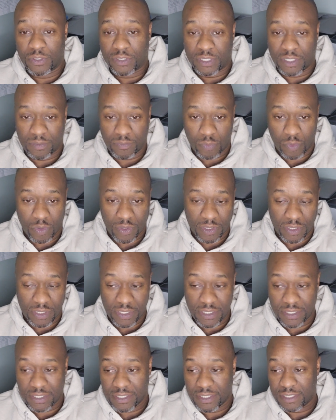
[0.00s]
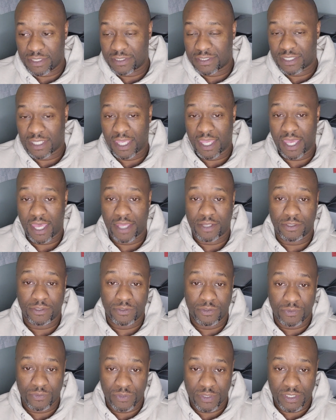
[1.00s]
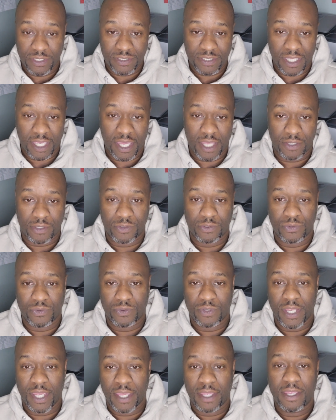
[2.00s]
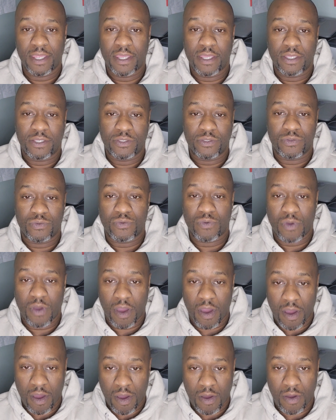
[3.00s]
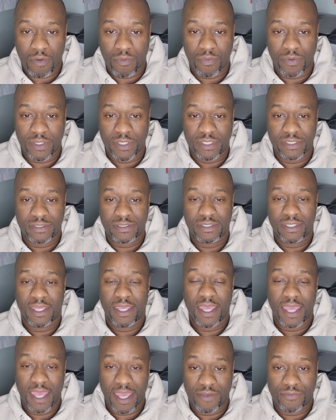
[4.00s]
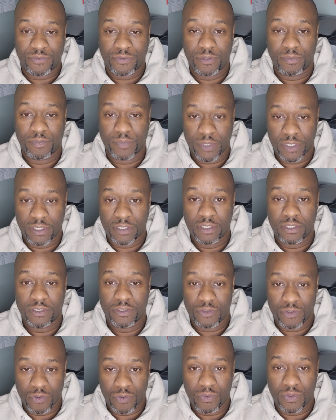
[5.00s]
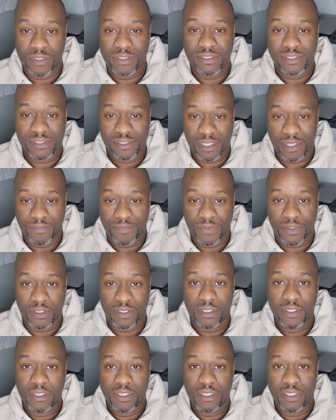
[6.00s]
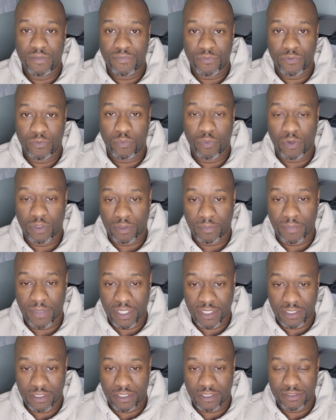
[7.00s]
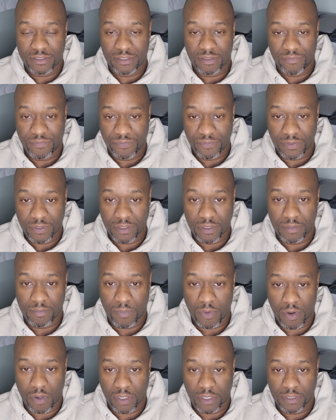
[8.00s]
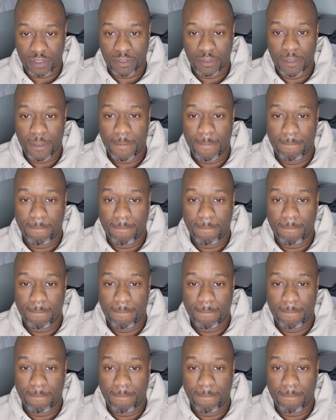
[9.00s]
get more leads, how to do this, how to do that. You always have to be doing something if you want to make it as an affiliate marketing.